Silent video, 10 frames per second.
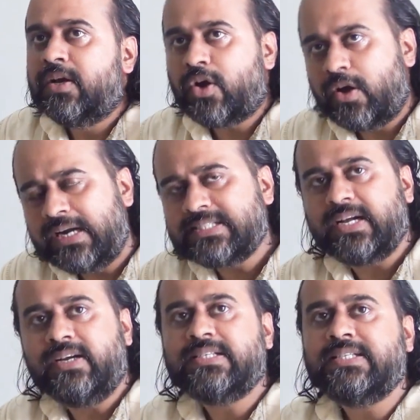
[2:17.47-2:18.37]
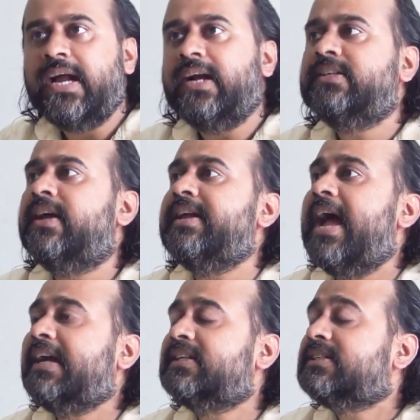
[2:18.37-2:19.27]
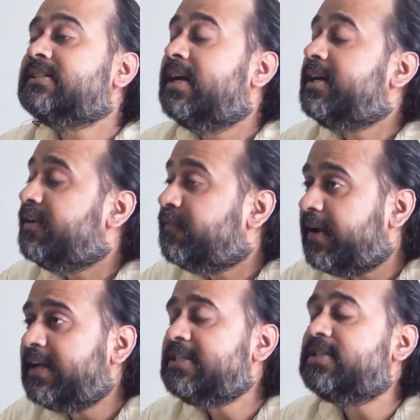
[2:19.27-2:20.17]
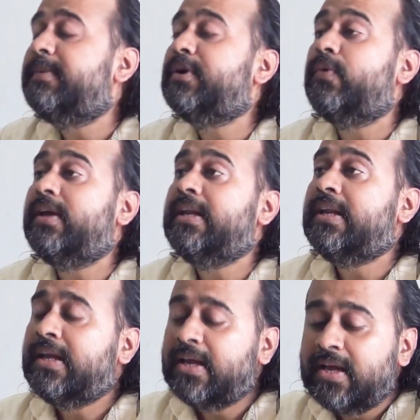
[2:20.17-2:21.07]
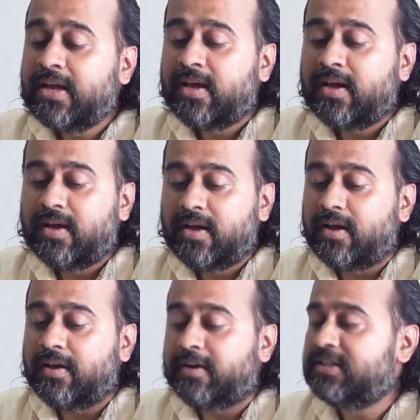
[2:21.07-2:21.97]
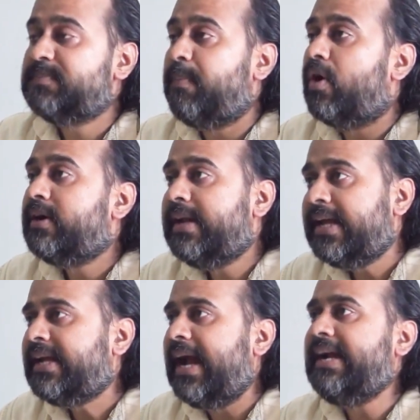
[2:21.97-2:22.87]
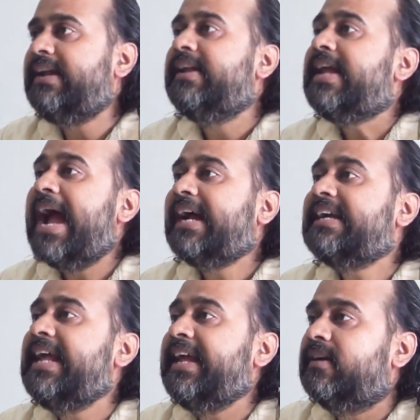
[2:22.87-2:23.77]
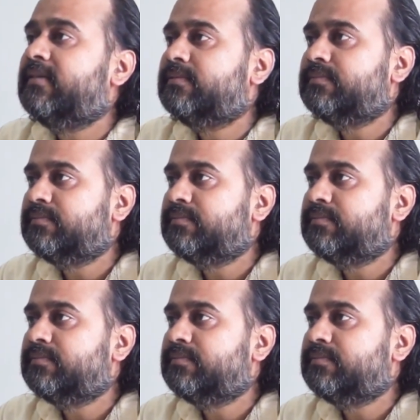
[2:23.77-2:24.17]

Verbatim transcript: Now, let's understand the, react, the difference between responding and reacting.